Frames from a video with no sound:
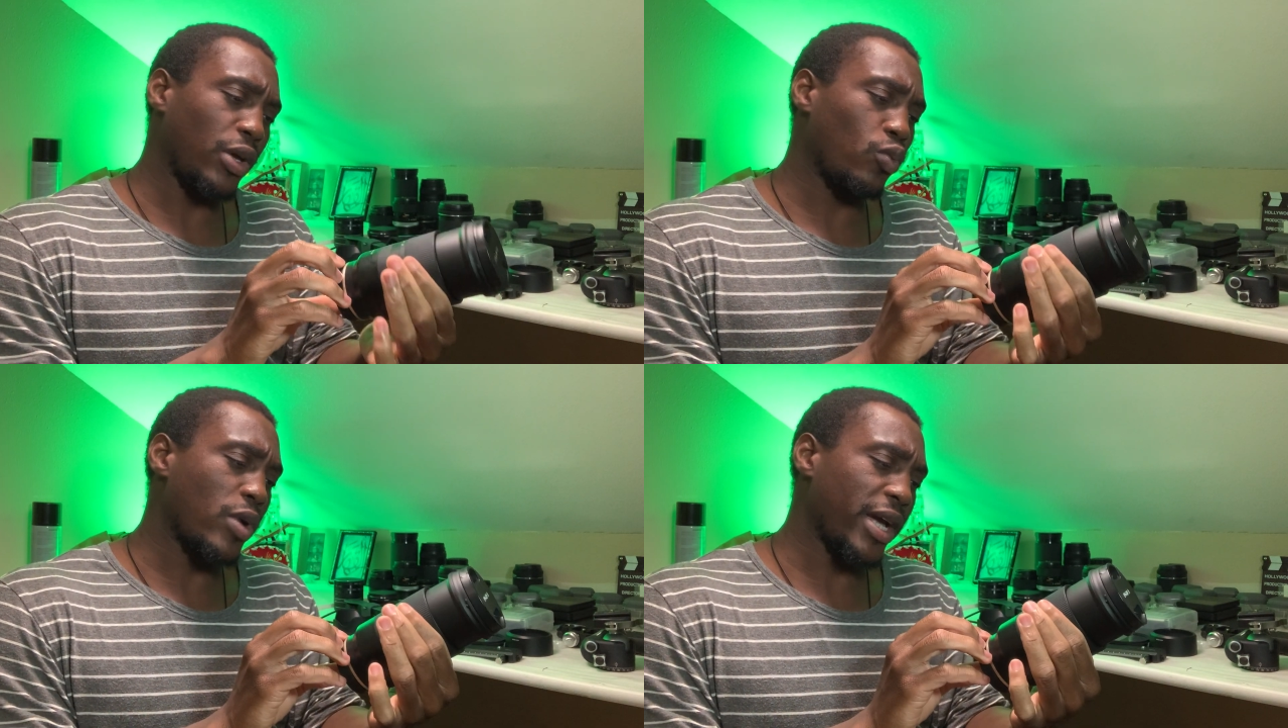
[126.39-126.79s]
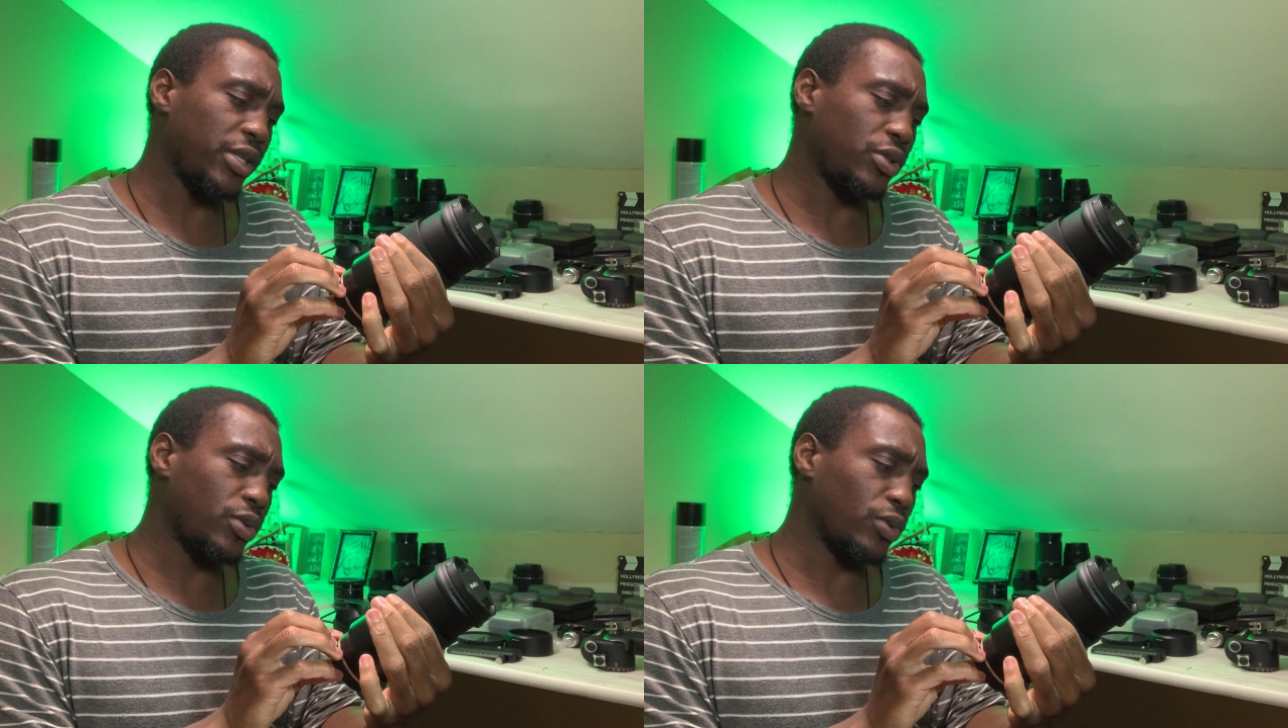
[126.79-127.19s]
wide
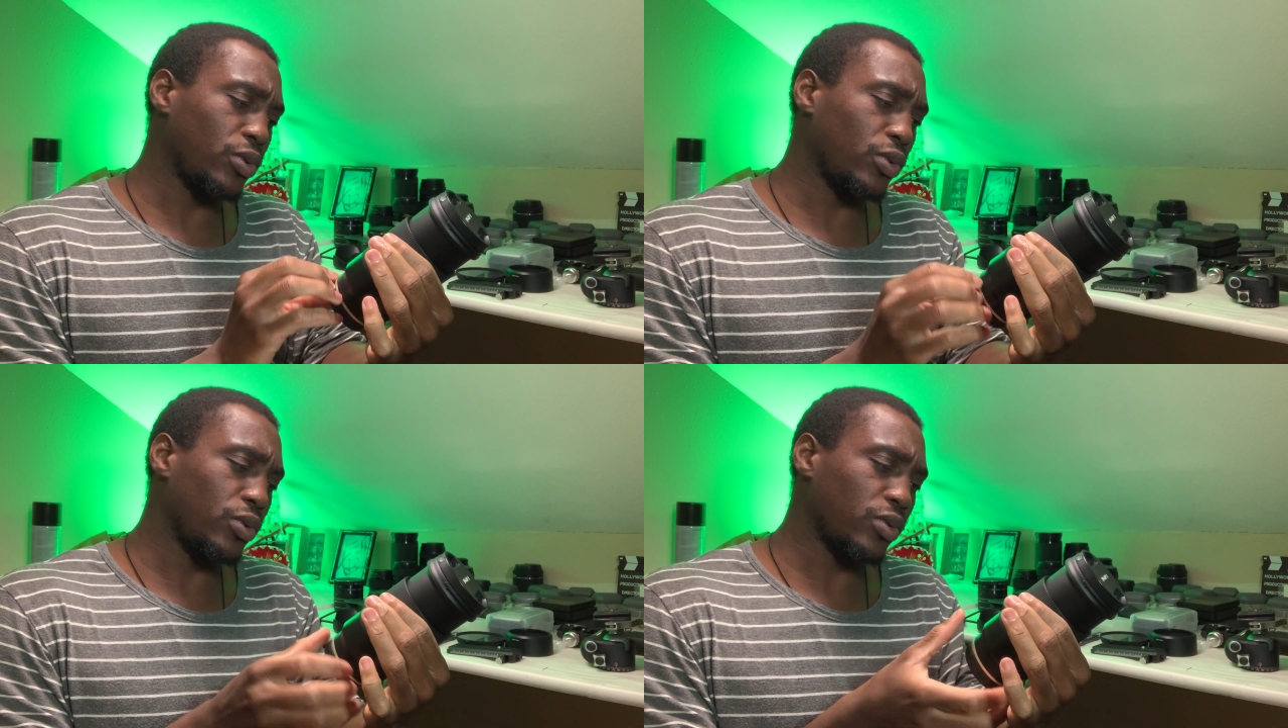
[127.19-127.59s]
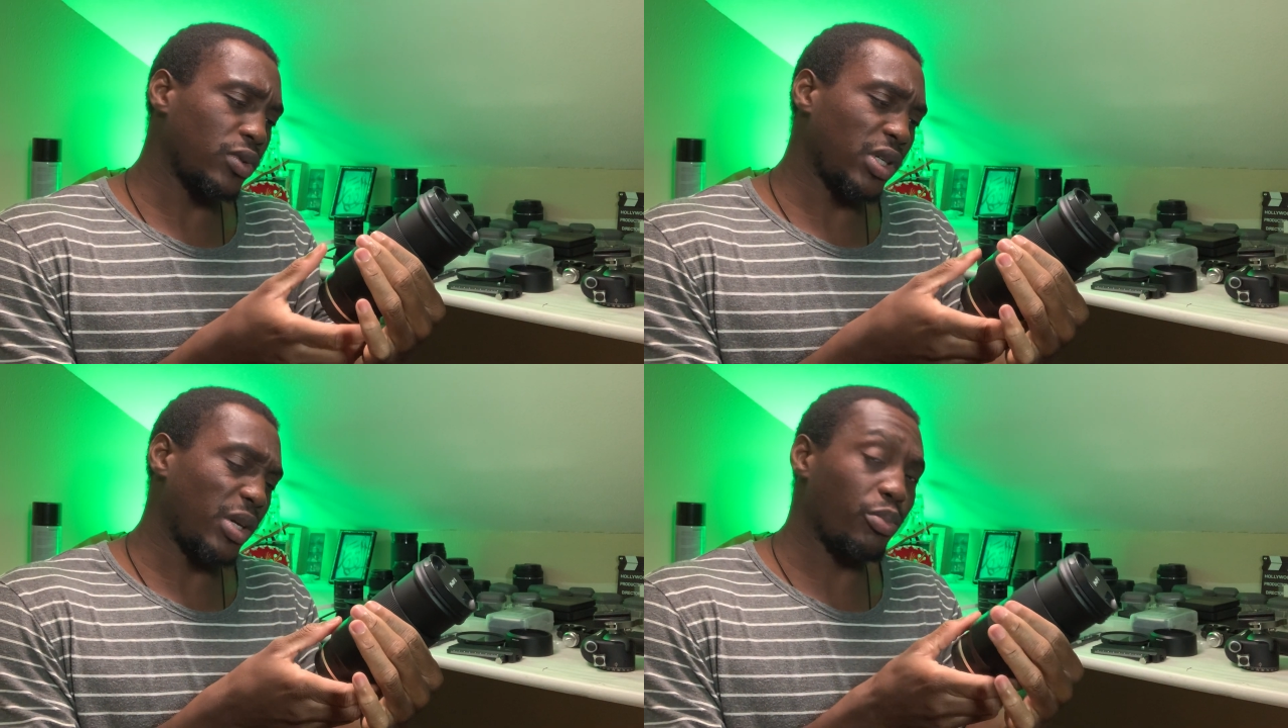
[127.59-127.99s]
to
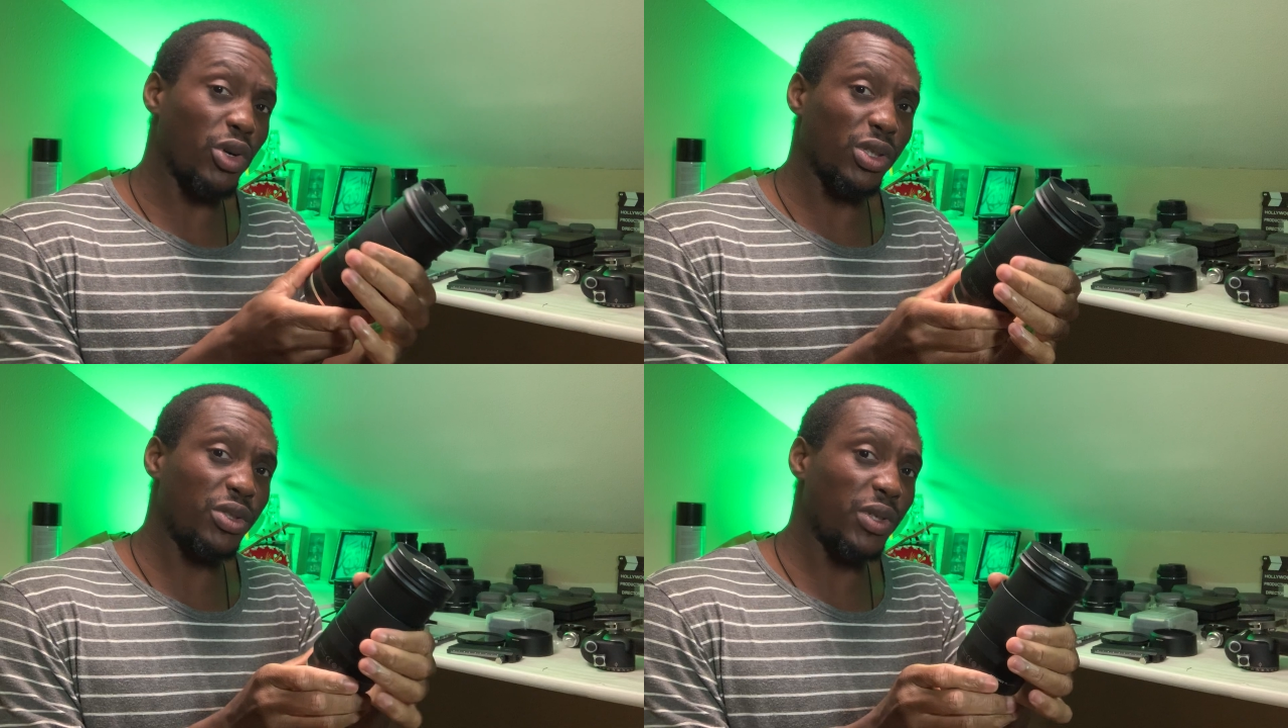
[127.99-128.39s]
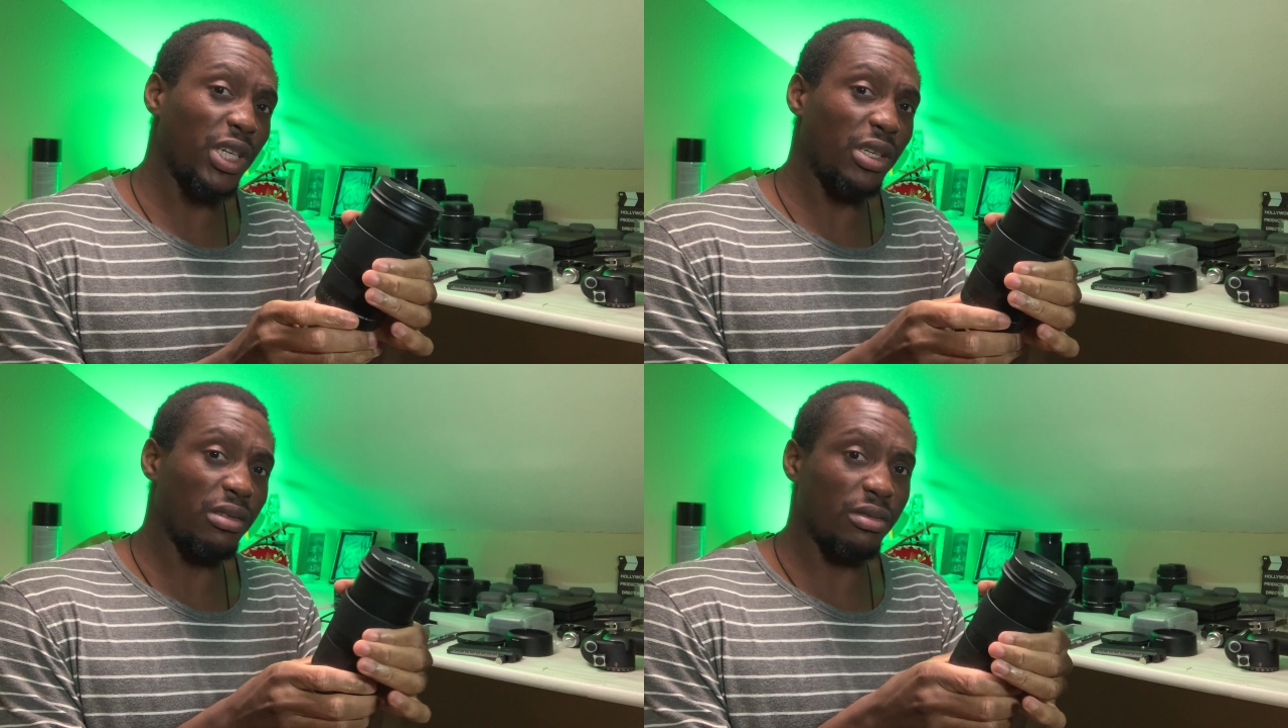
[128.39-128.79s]
a portrait,